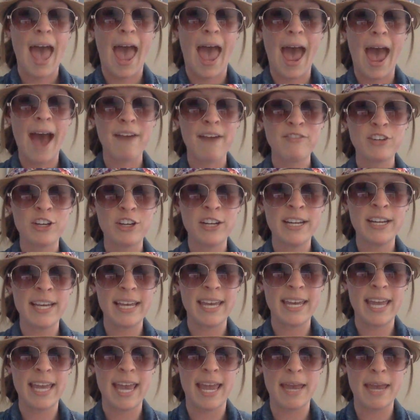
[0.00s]
After he
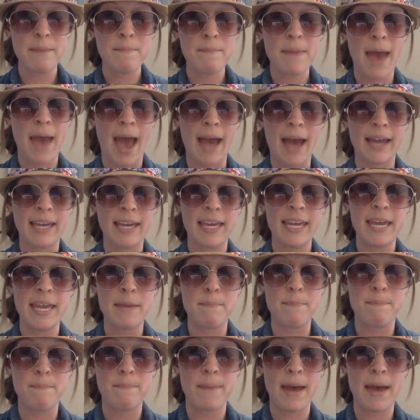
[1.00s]
came back,
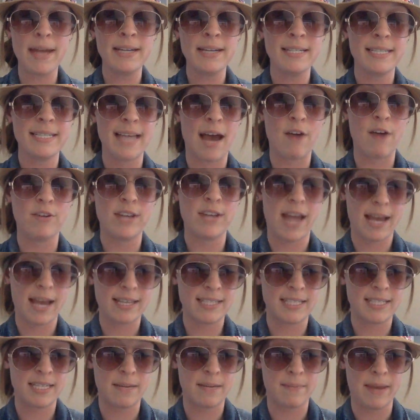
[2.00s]
he bent down
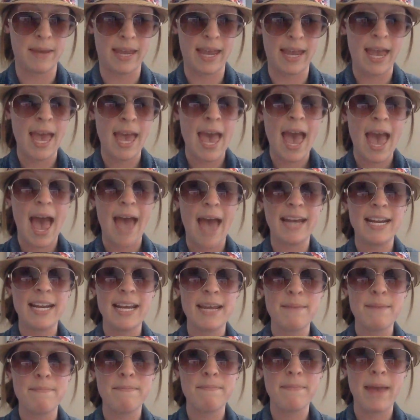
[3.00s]
next to me and
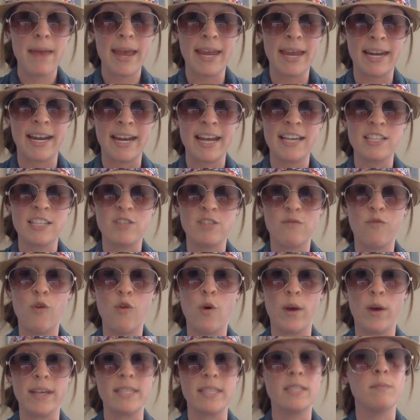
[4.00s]
he made his
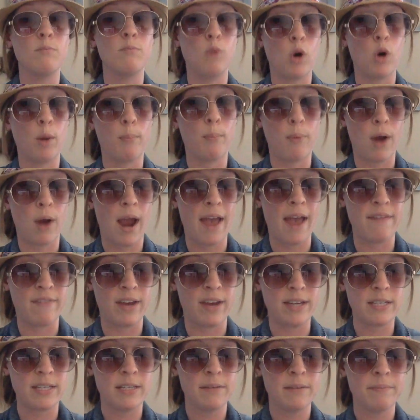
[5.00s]
voice more
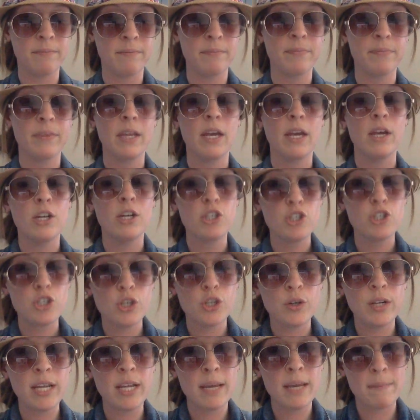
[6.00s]
private.
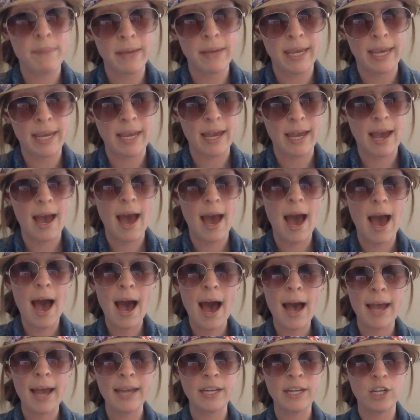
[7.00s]
Junie B.,
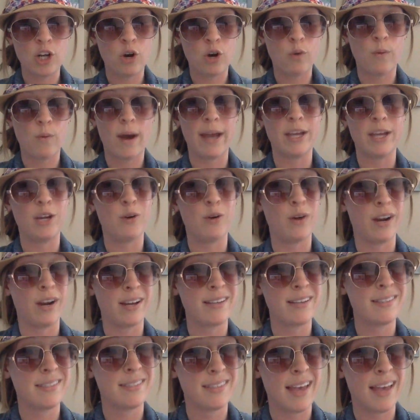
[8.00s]
I know why you're
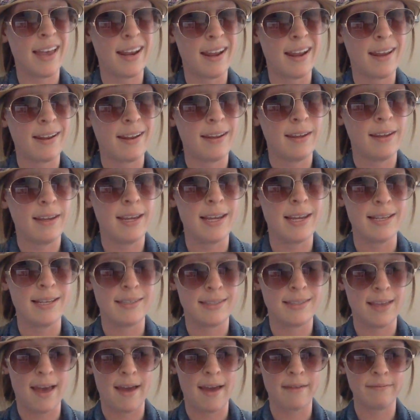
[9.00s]
excited, he
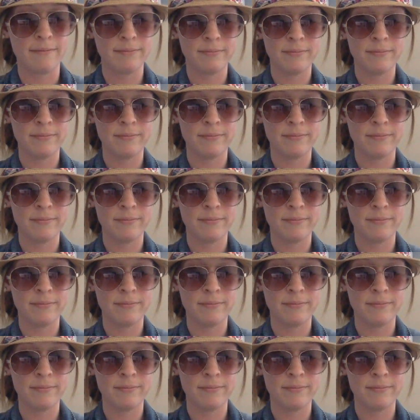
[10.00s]
said.